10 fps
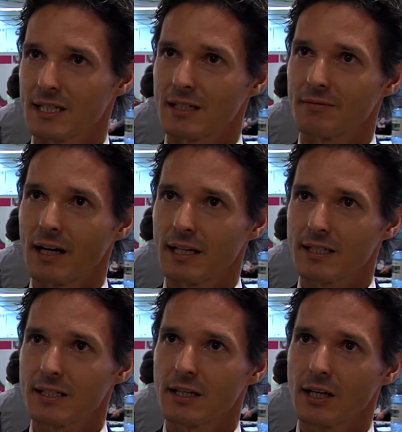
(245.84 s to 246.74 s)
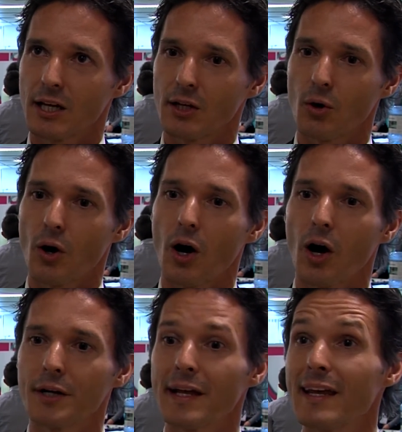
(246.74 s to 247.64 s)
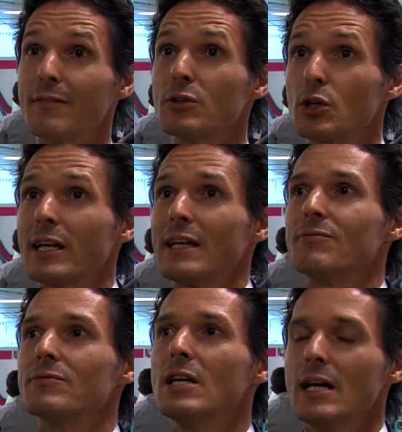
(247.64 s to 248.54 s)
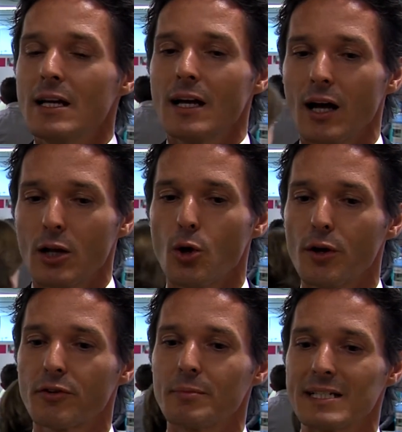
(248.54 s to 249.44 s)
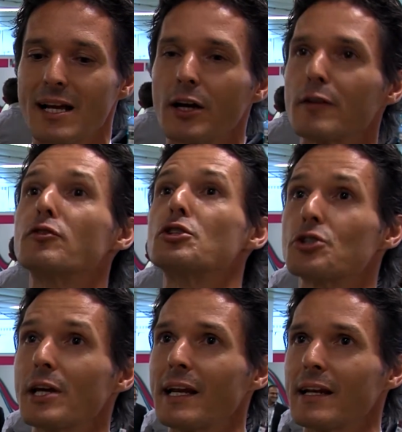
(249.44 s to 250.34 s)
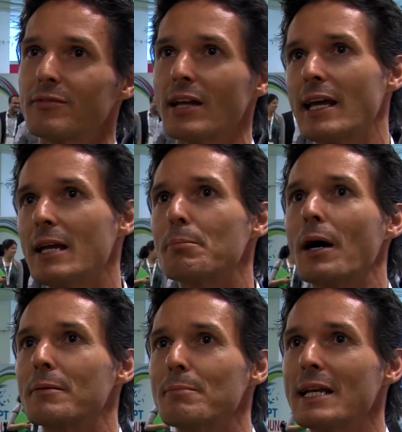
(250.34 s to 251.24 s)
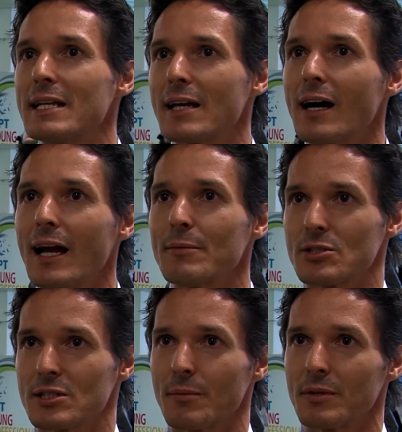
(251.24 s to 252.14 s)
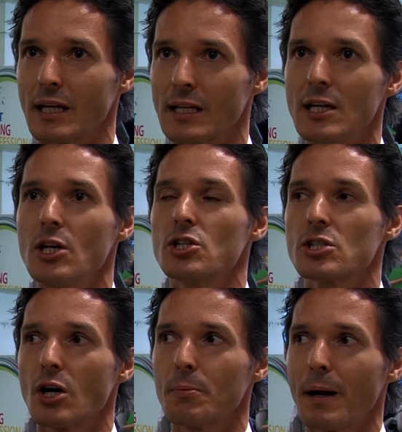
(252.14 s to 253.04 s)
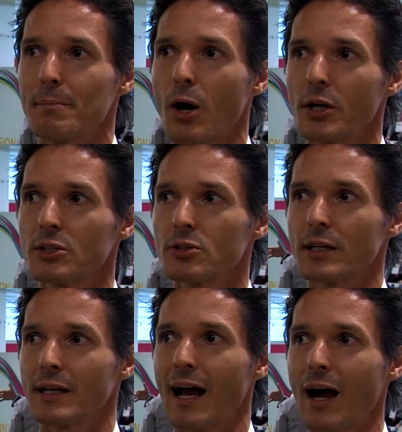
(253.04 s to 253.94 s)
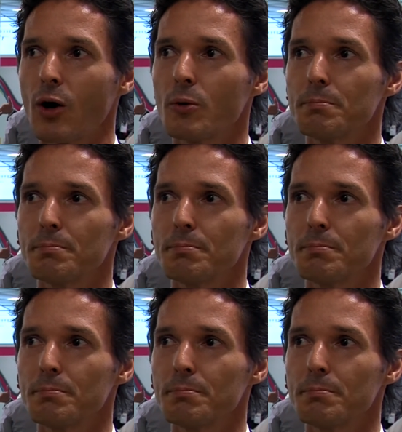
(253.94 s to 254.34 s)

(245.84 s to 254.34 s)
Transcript: device. Are they even? You can even learn from this. Are they frustrated if they hit button many times or something? So by monitoring how